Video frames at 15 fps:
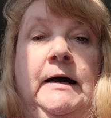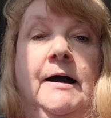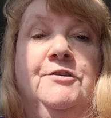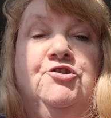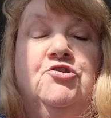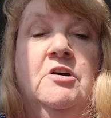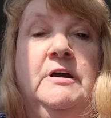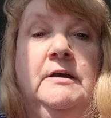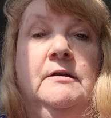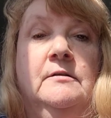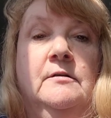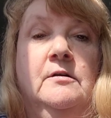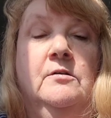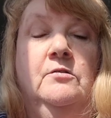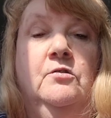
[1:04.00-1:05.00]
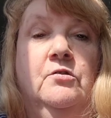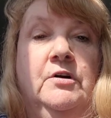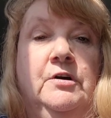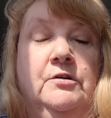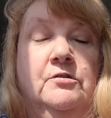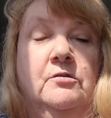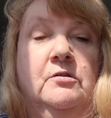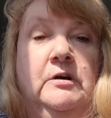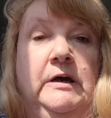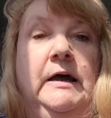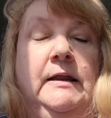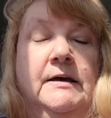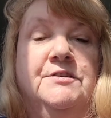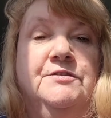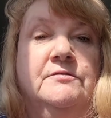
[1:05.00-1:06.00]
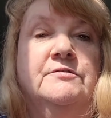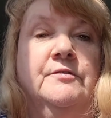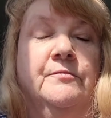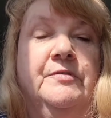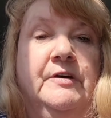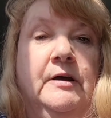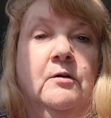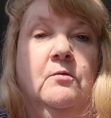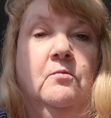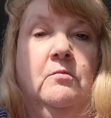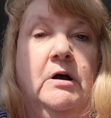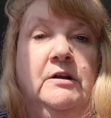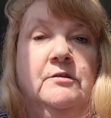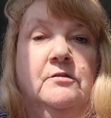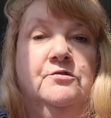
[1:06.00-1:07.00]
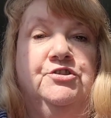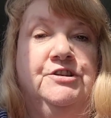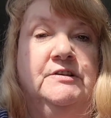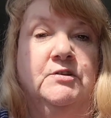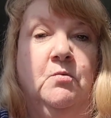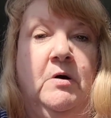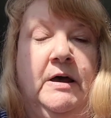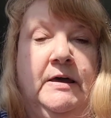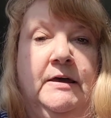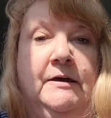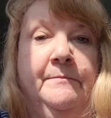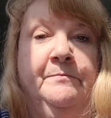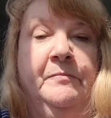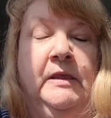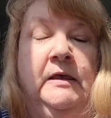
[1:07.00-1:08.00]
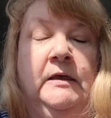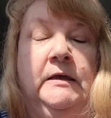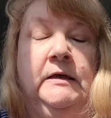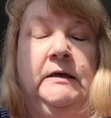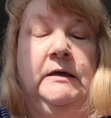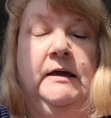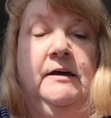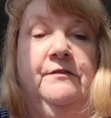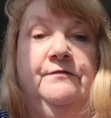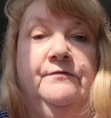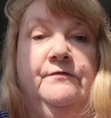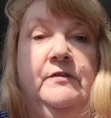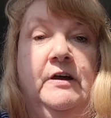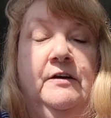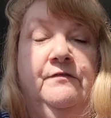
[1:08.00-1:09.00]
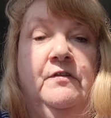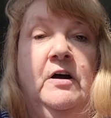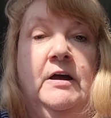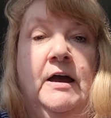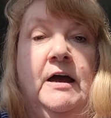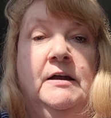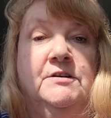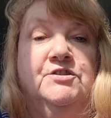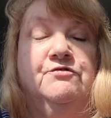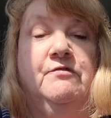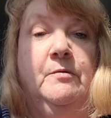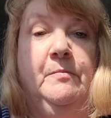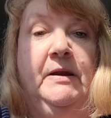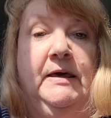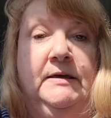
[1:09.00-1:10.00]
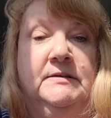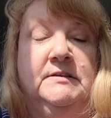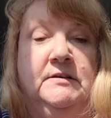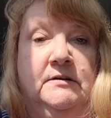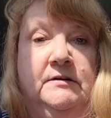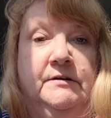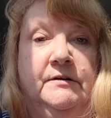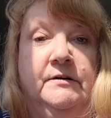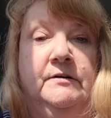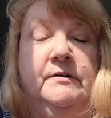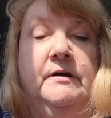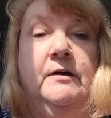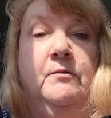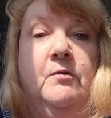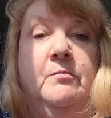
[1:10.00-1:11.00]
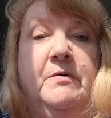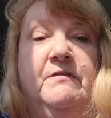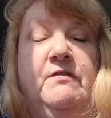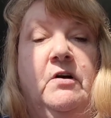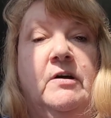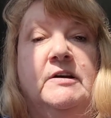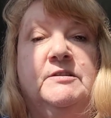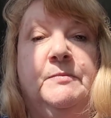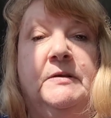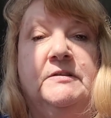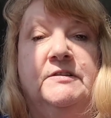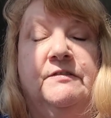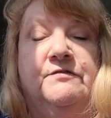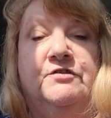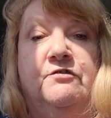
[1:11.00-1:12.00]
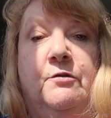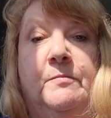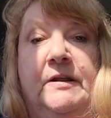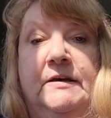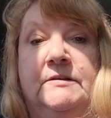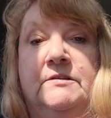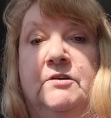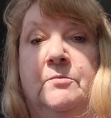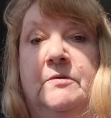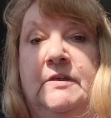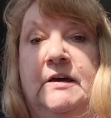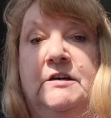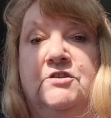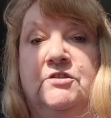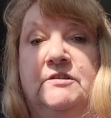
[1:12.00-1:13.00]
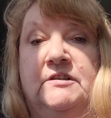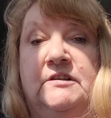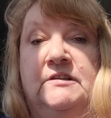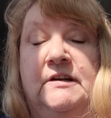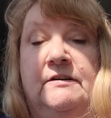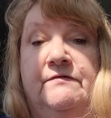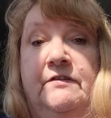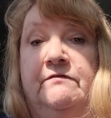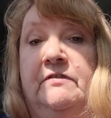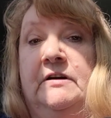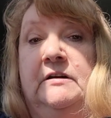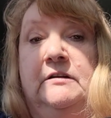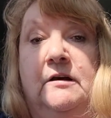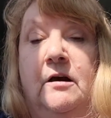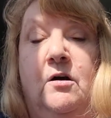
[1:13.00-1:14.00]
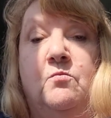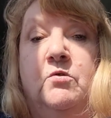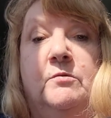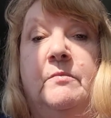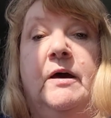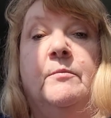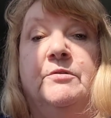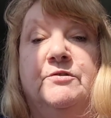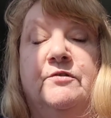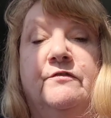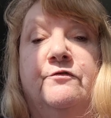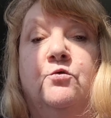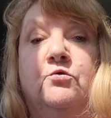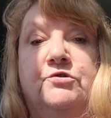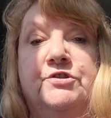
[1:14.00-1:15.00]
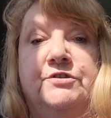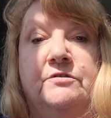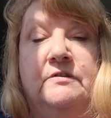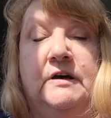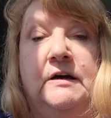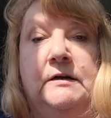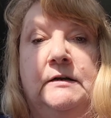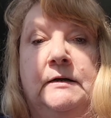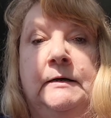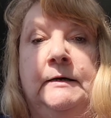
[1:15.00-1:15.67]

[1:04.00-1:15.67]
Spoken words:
I try and look at, can I do something while she's away? If I had to replace her, it would be very expensive to replace her with agency staff. In fact, I wouldn't be able to afford to do that.